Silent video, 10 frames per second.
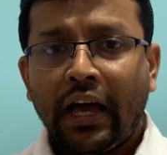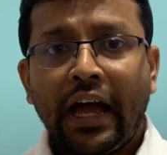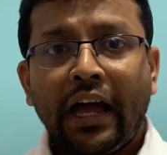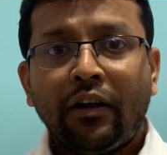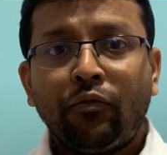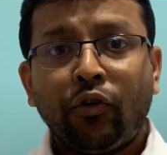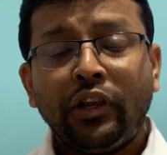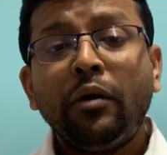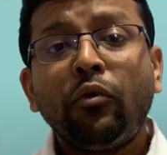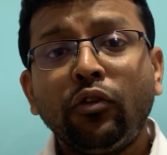and for
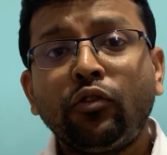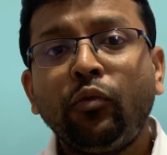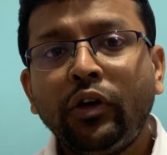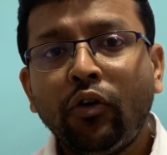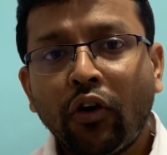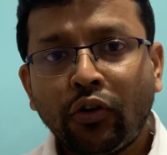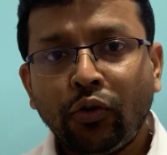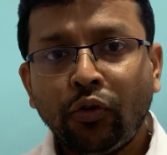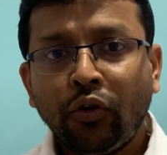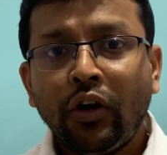them also we got
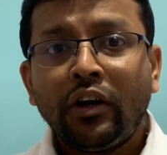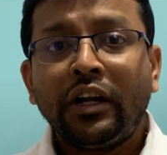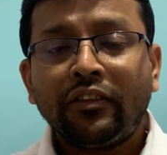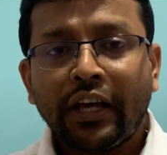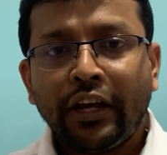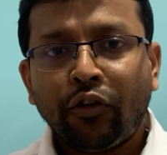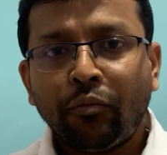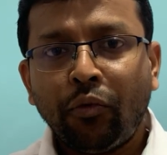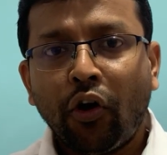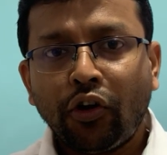to decide
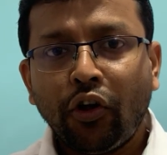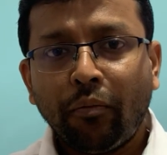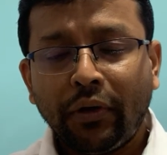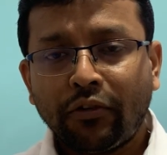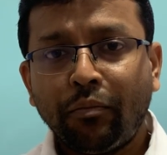on blog topics,